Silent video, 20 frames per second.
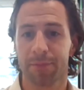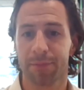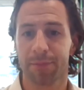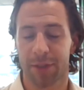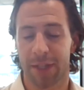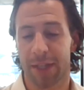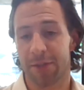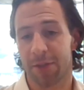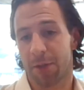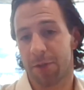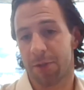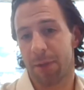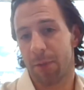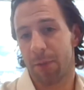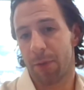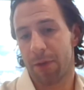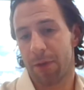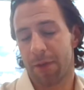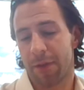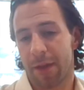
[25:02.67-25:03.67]
Because that's
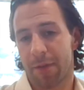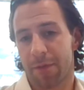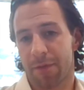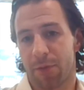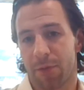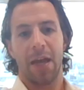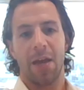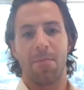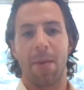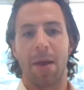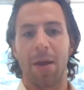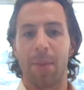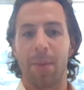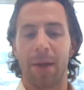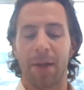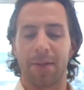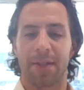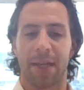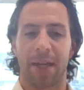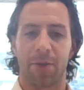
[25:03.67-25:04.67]
ultimately what you're in there. It may
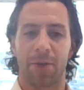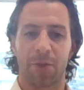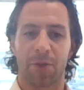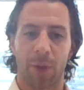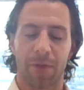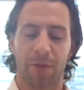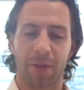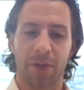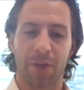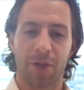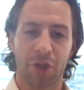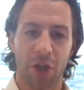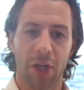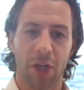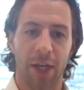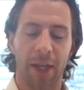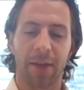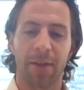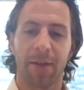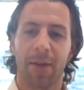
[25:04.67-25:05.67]
be a 10 or 12-year
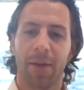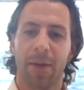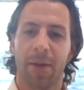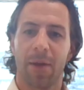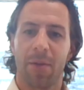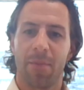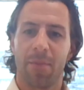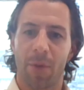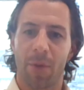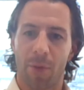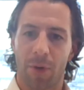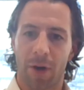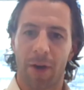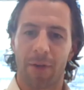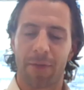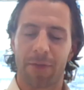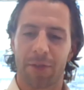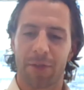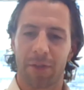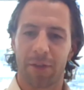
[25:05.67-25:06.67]
journey, but we're
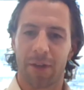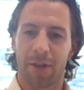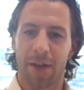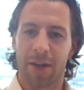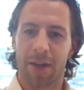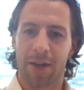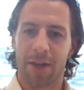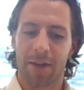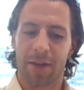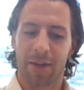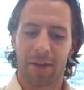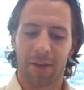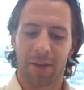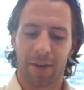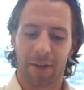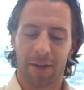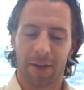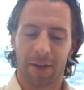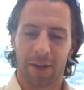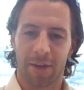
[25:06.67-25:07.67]
after a
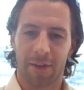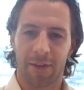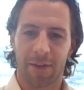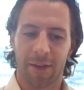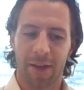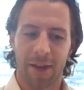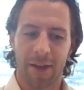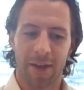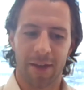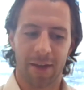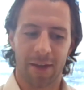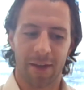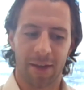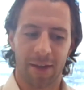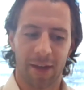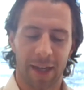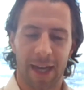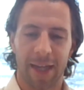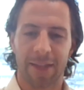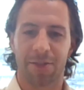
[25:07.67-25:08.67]

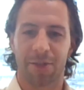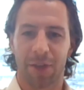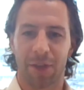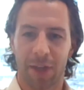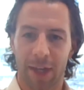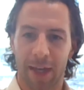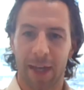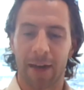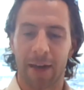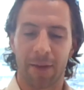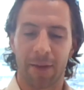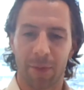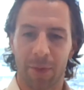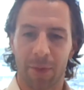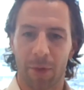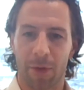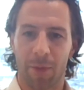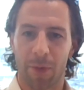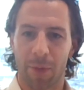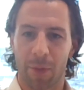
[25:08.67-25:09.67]
category killer.
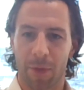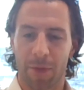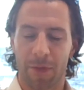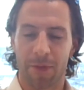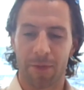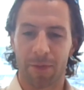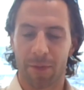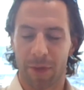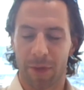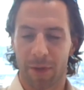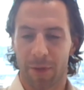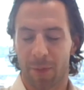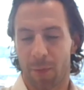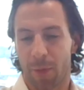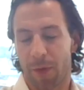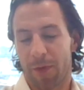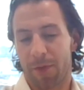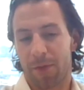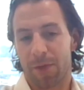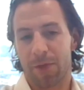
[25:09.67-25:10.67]
We want the
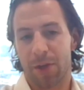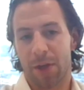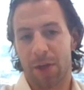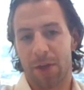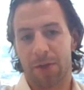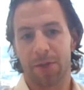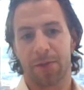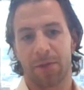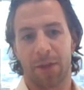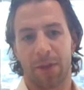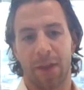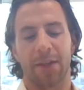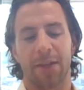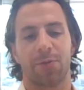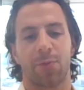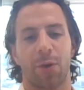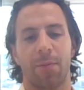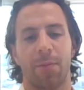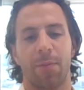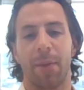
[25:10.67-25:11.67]
returns. So
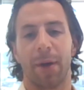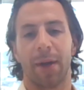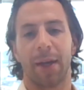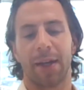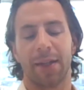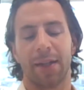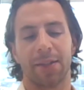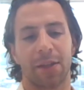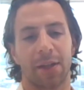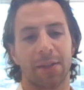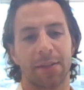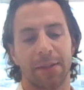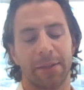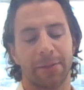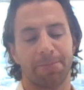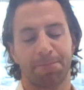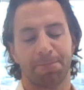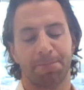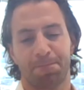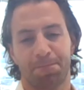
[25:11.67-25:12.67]
that's what I mean by get excited.